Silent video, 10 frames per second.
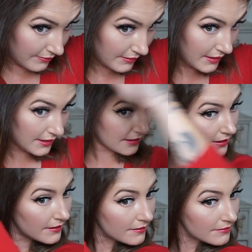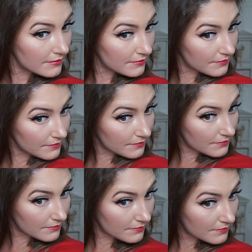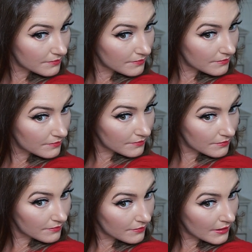[no speech]